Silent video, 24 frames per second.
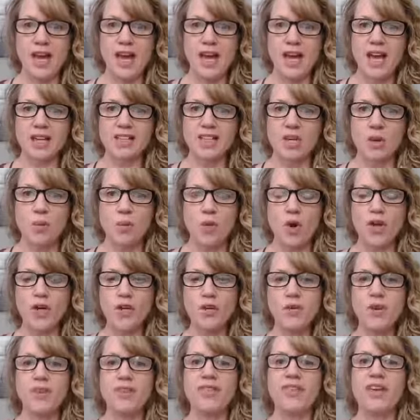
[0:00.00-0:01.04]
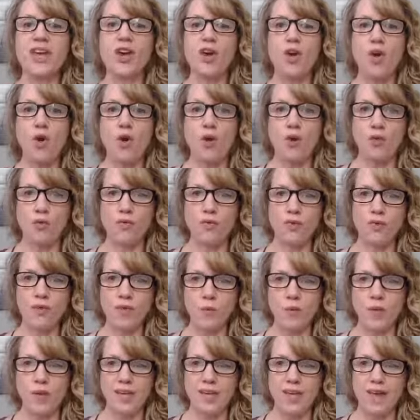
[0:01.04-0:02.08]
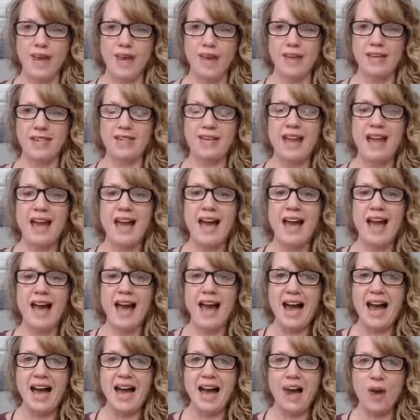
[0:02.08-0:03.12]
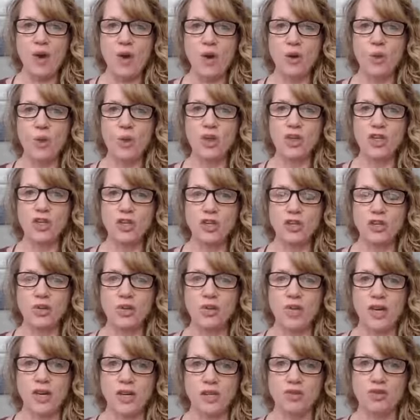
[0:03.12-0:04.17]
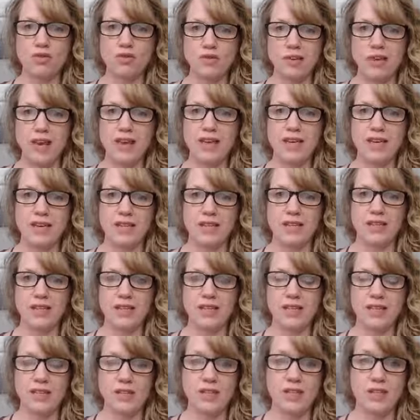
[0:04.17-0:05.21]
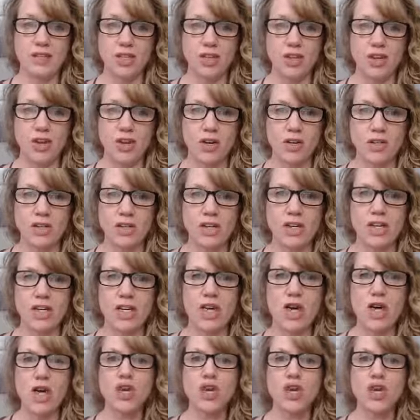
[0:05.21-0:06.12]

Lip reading: because I want you to think over the weekend how you can create consistent content.